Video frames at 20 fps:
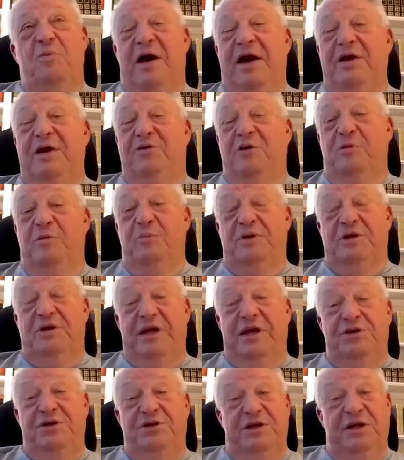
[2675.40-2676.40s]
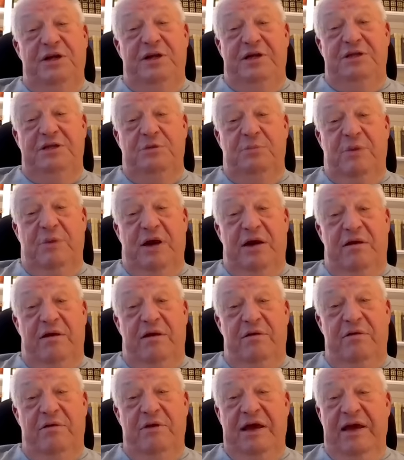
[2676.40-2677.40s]
my interpretation, it doesn't
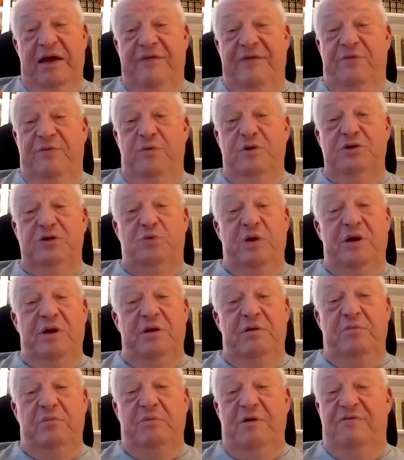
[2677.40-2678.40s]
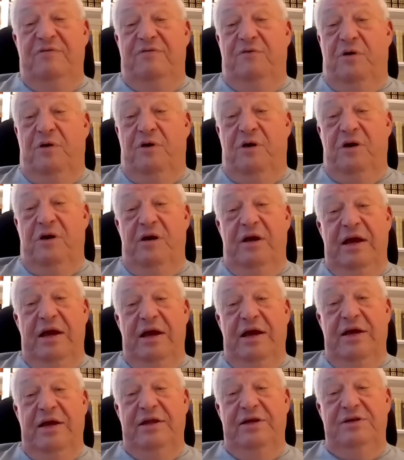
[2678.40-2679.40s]
matter. if it was written before
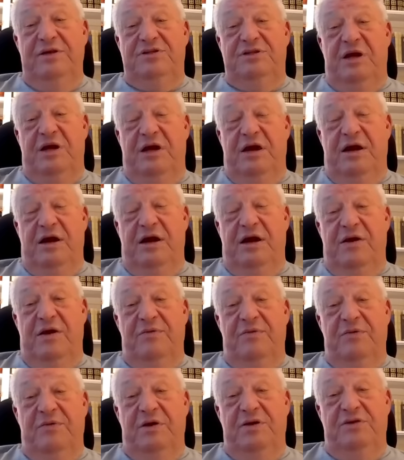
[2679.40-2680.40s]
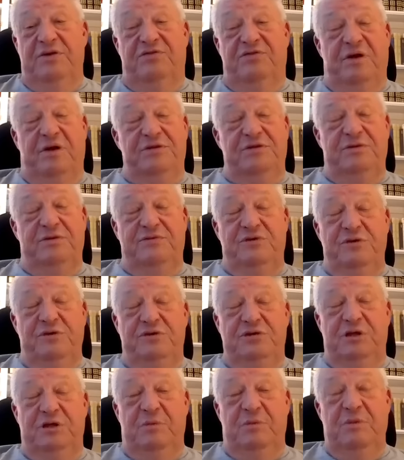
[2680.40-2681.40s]
80s, the destruction of
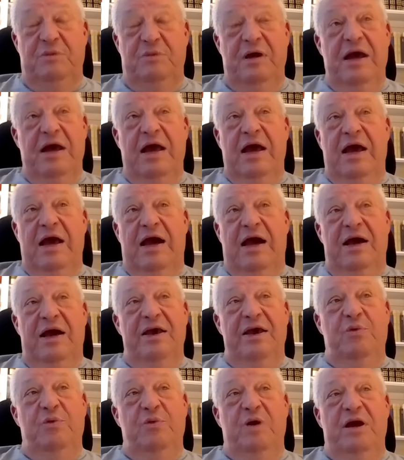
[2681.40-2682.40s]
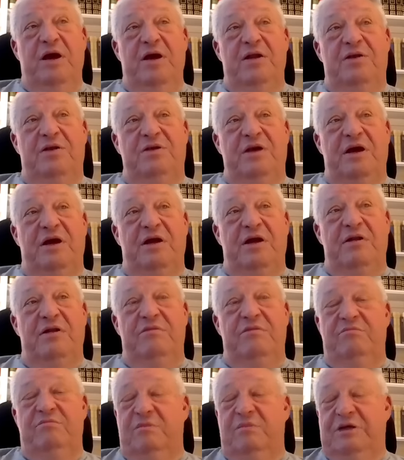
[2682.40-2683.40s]
Jerusalem,
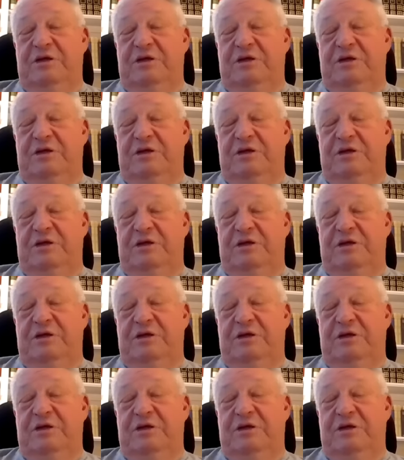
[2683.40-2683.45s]
it